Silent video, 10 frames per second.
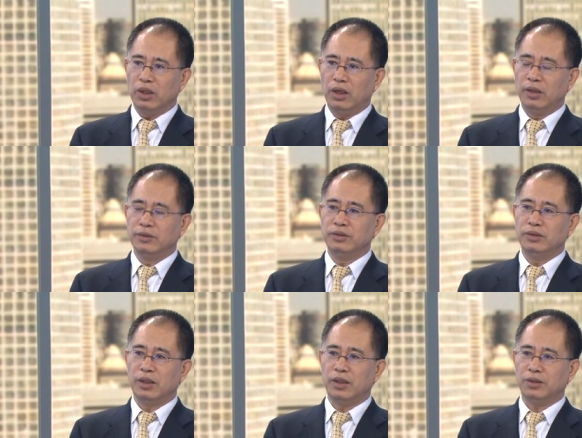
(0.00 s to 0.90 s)
And
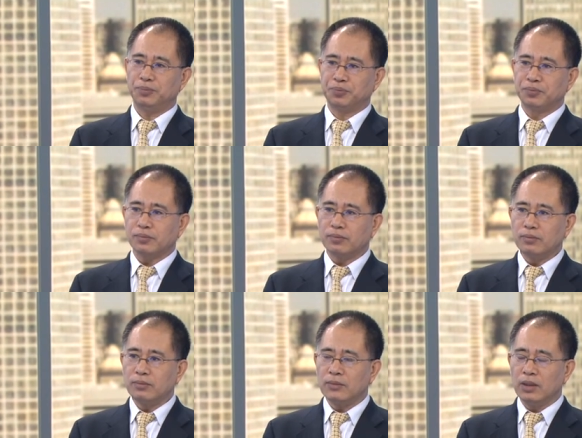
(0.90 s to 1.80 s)

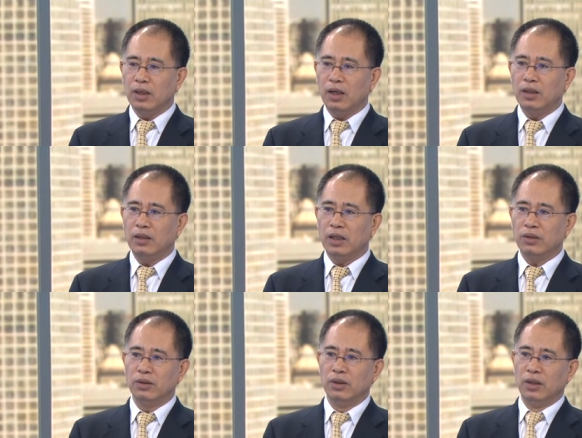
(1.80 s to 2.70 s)
now,